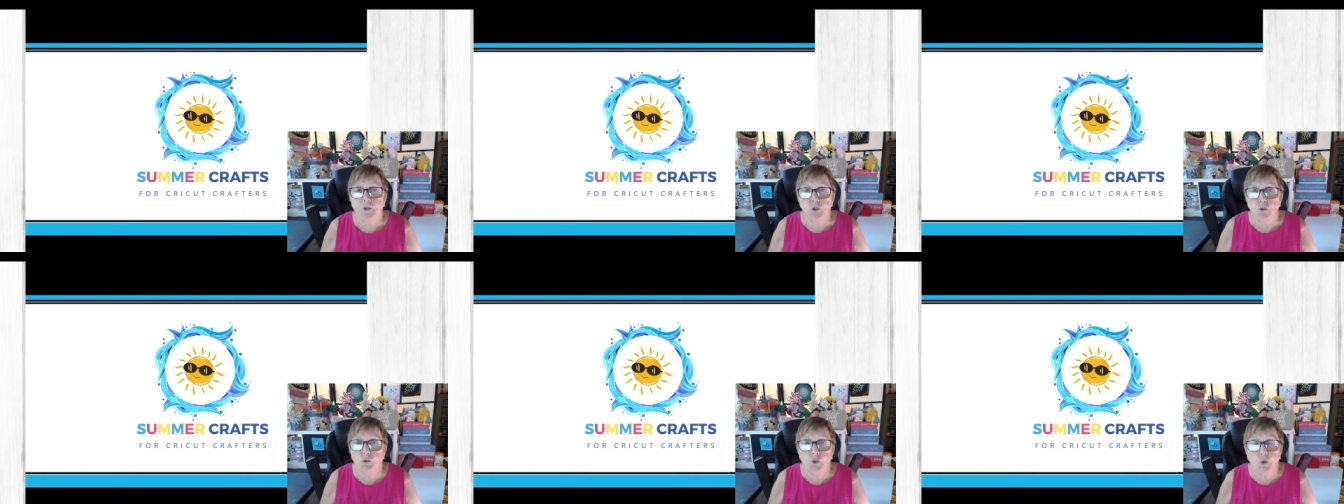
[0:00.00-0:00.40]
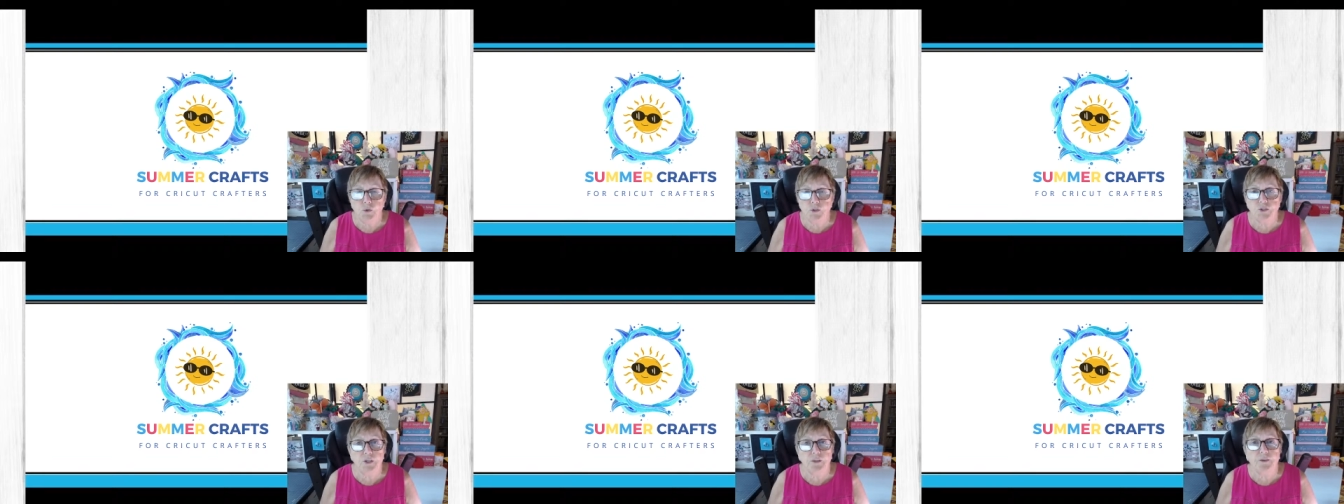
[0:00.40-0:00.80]
you'll
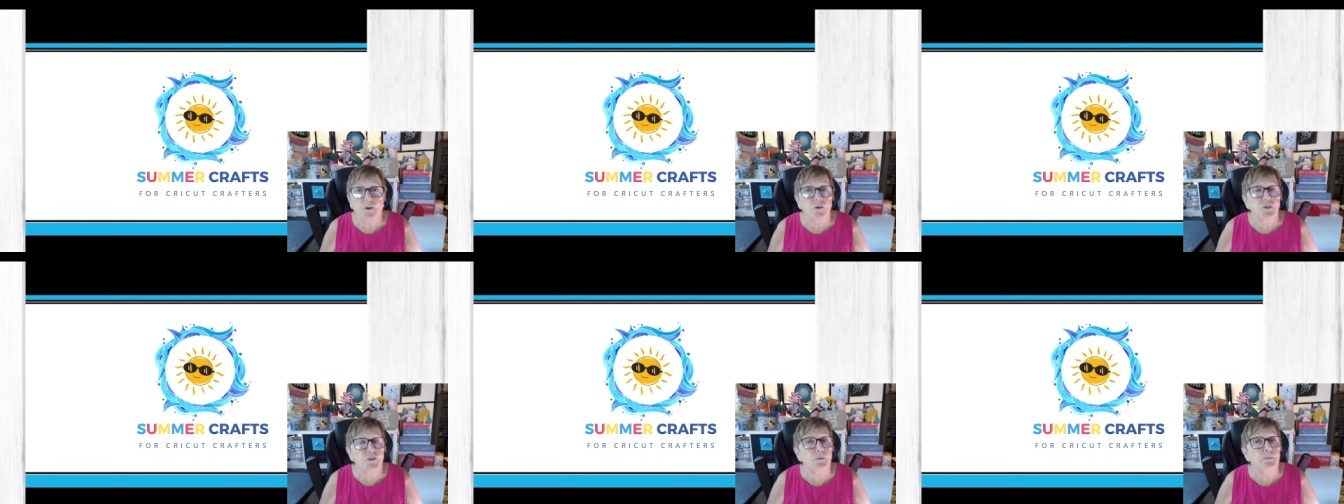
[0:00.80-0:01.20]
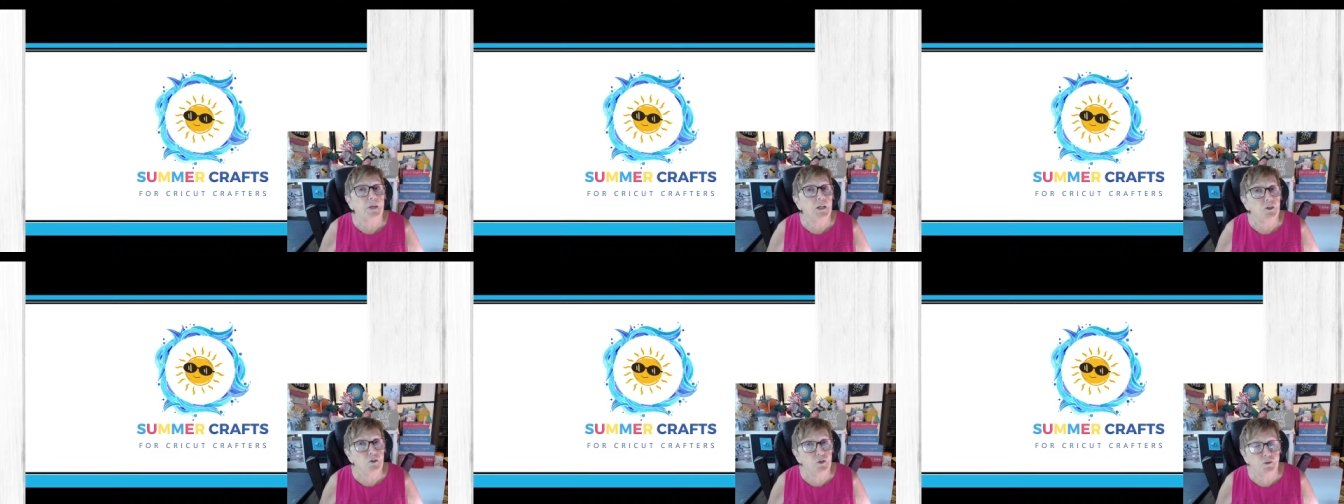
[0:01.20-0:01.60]
notice that there are some
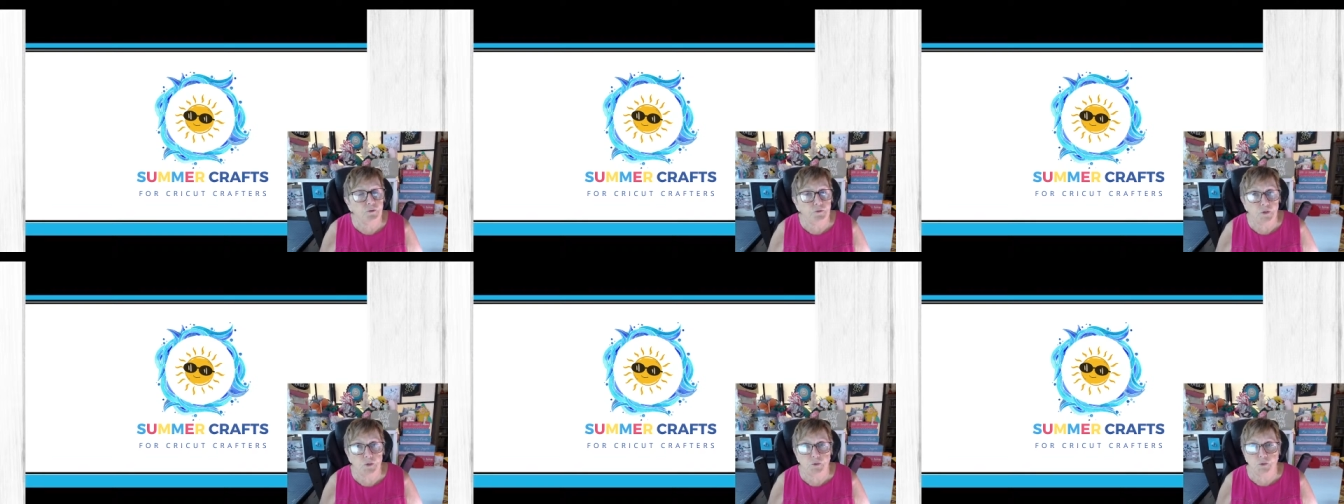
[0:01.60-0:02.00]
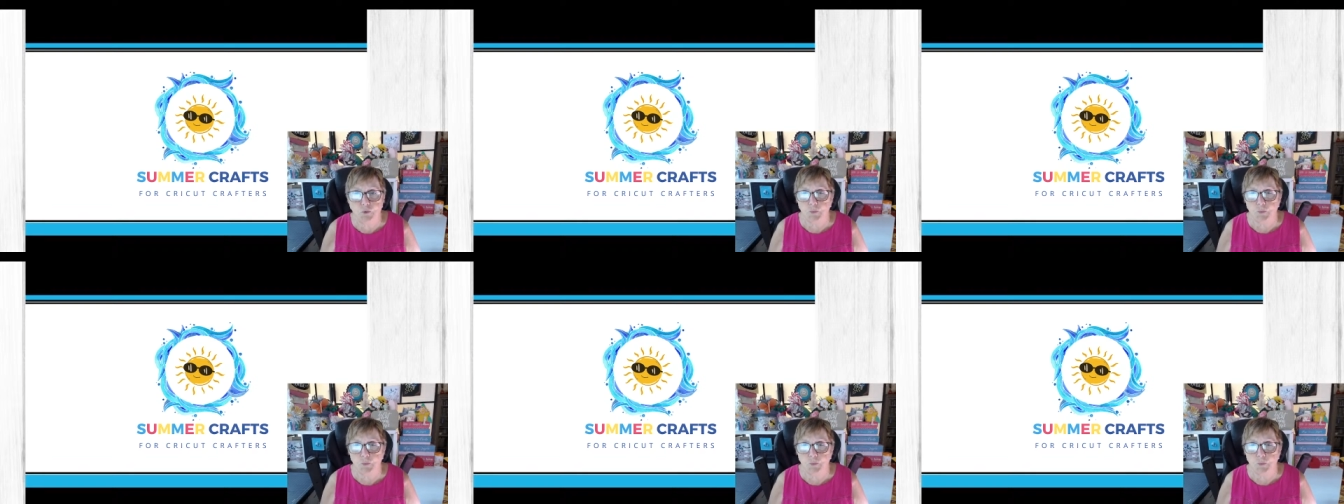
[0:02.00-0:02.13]
interviews